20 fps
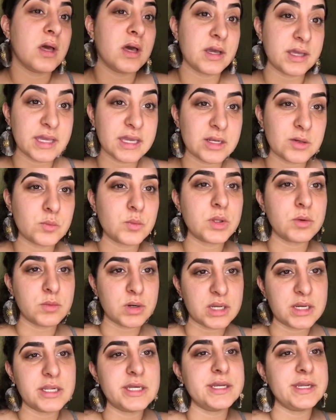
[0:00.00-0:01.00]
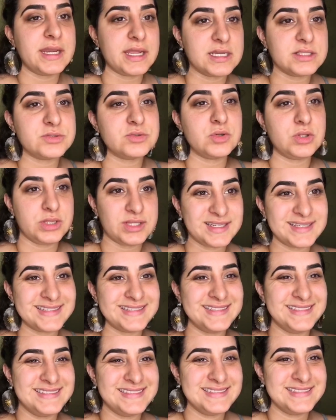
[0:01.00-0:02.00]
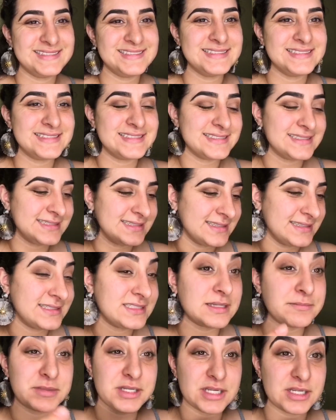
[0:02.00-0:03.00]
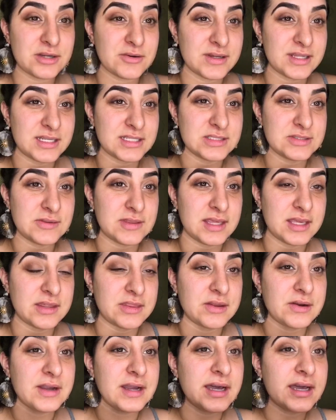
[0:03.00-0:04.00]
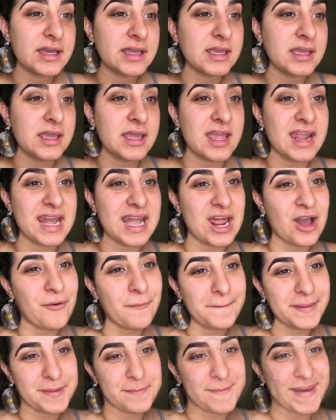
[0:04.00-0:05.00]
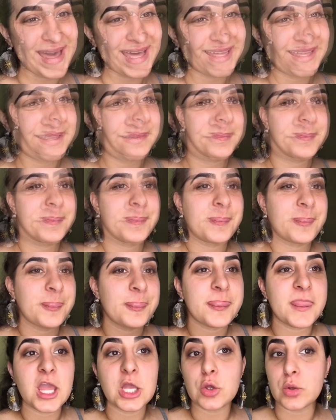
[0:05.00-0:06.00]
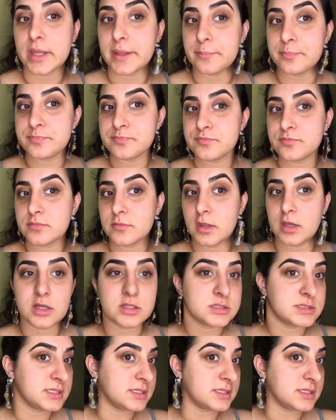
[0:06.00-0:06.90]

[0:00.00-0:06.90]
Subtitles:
again, we want a natural look. So I'm gonna go ahead and do the other eye, and I'll be back. Okay, all